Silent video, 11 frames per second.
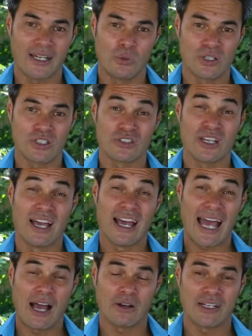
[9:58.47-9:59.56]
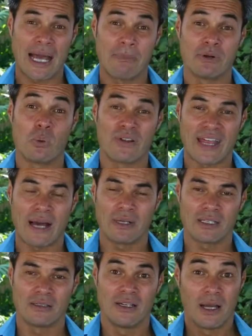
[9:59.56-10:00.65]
which is how can it happen without me?